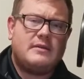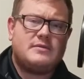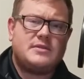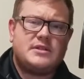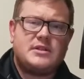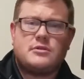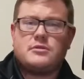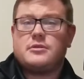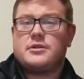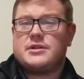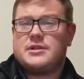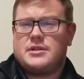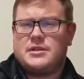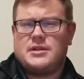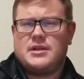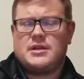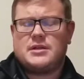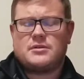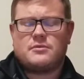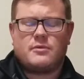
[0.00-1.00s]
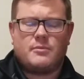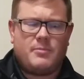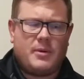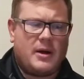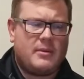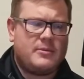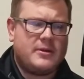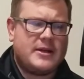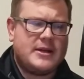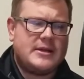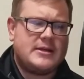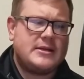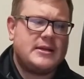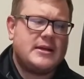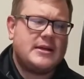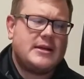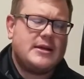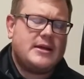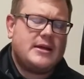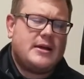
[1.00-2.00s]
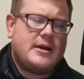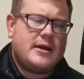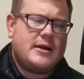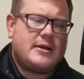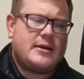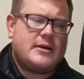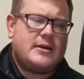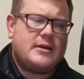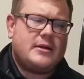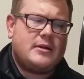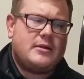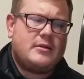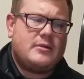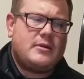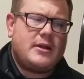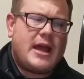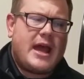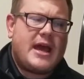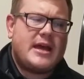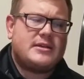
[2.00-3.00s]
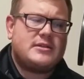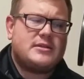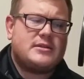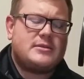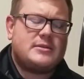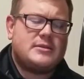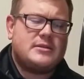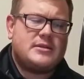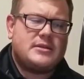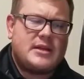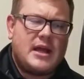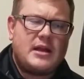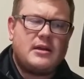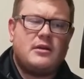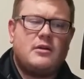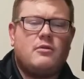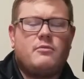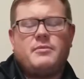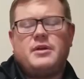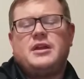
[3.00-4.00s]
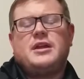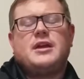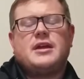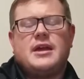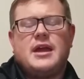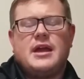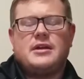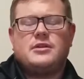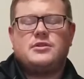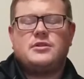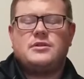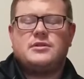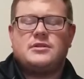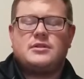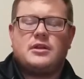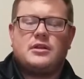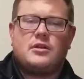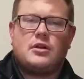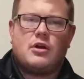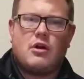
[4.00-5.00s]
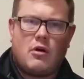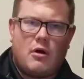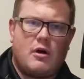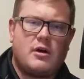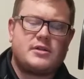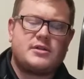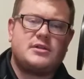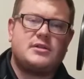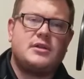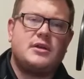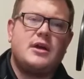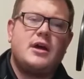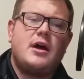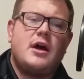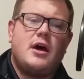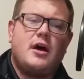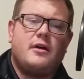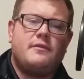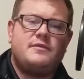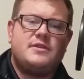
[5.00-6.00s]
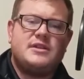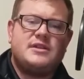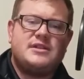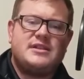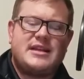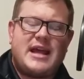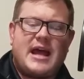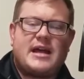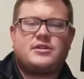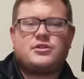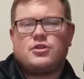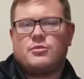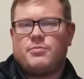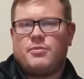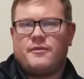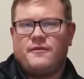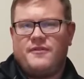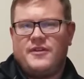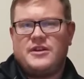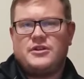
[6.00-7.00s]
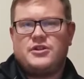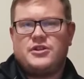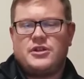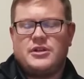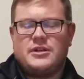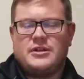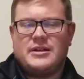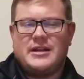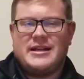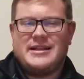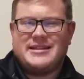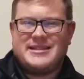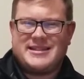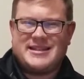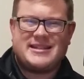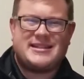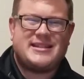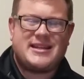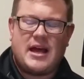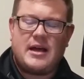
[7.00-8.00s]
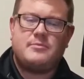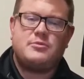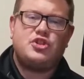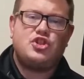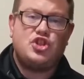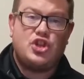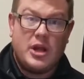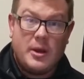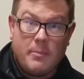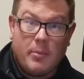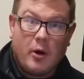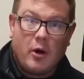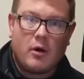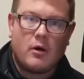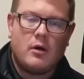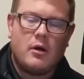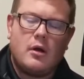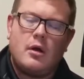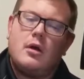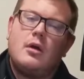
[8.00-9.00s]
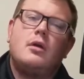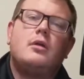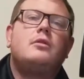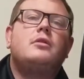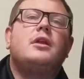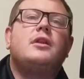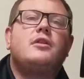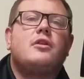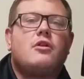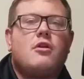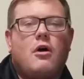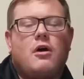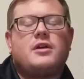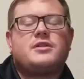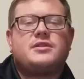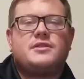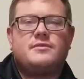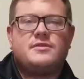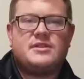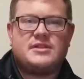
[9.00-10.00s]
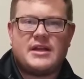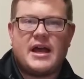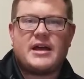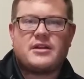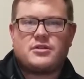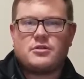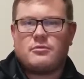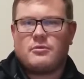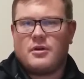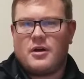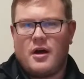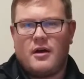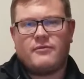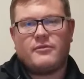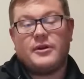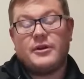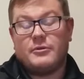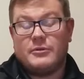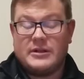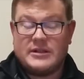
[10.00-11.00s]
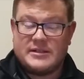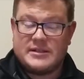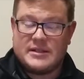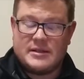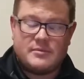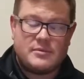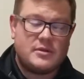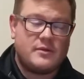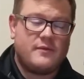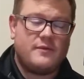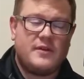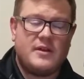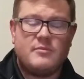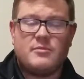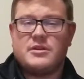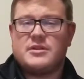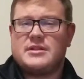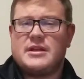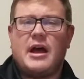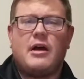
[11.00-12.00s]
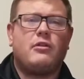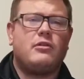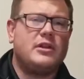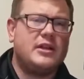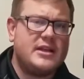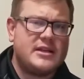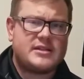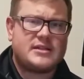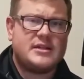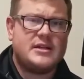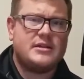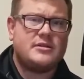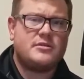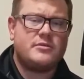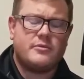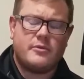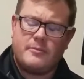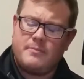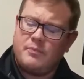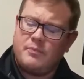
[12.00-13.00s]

District 6, Republican, has stated on many occasions that the cost of disaster prevention is 6 times cheaper than the cost of disaster recovery. Well, it seems that FEMA is now listening to him.